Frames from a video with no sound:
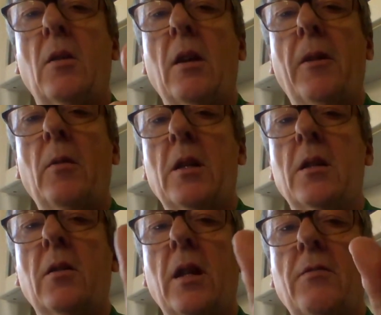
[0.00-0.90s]
if I wanted to
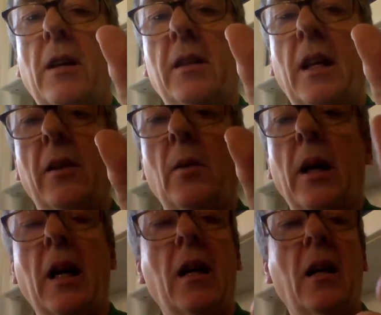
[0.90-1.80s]
do this round the other
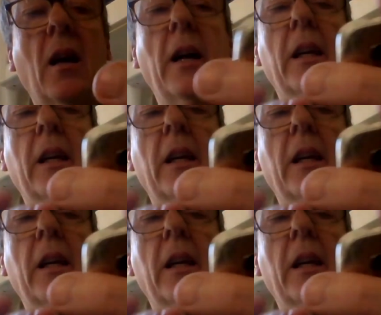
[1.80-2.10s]
way, I